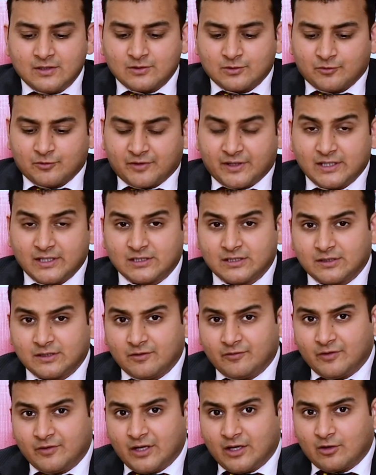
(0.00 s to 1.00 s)
So friends,
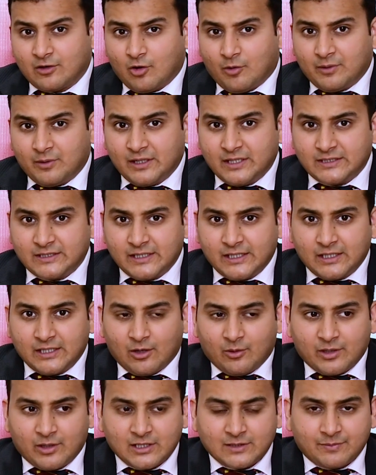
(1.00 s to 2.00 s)
we are commonly seeing
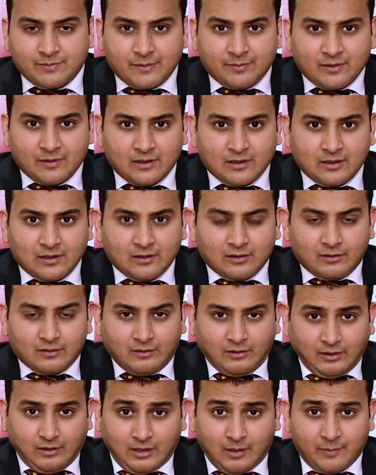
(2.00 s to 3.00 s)
nowadays people
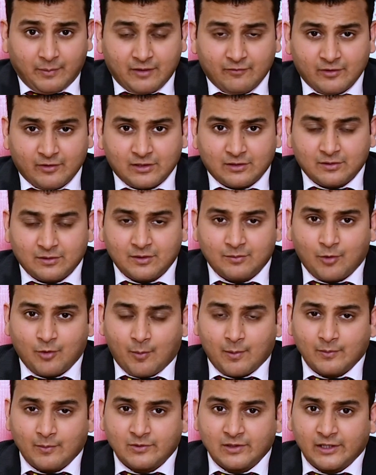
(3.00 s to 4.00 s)
coming with
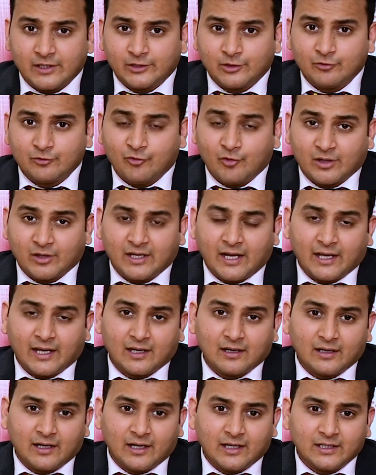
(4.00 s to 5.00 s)
problems with foot and
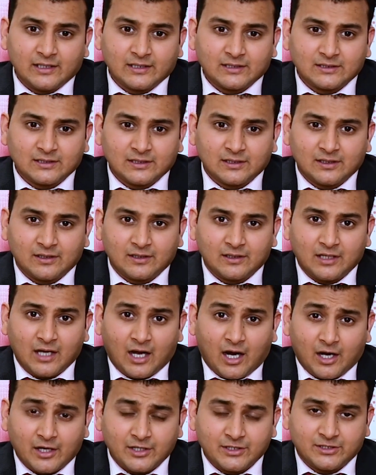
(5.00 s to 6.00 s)
ankle, and it's a
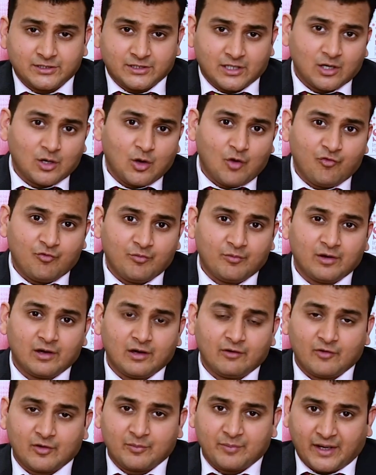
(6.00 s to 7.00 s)
large chunk of
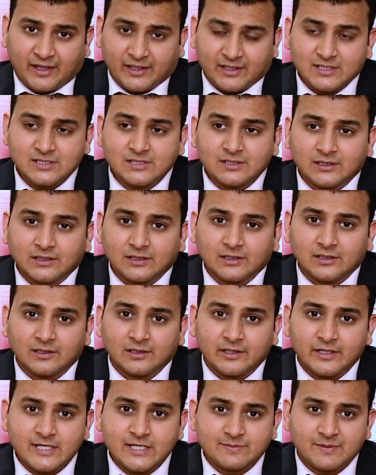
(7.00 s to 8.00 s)
our practice,
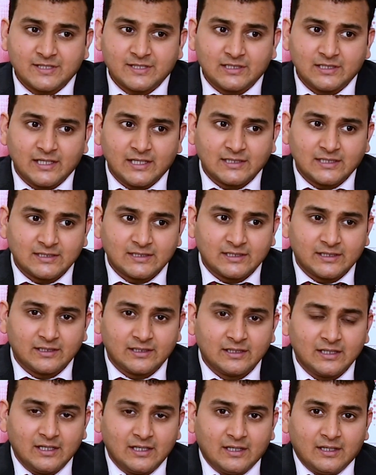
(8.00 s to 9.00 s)
especially as I
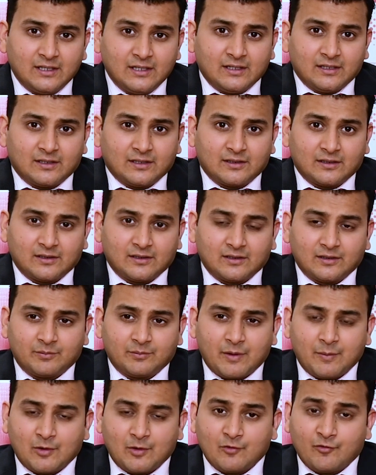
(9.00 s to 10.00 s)
said,
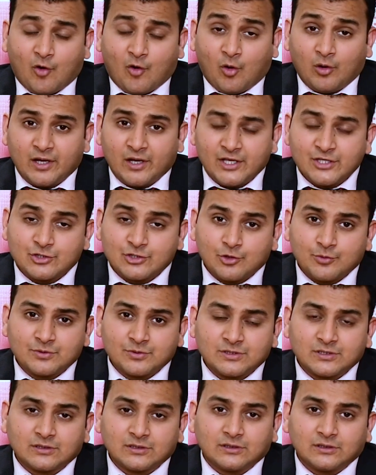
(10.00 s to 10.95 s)
people of all age groups,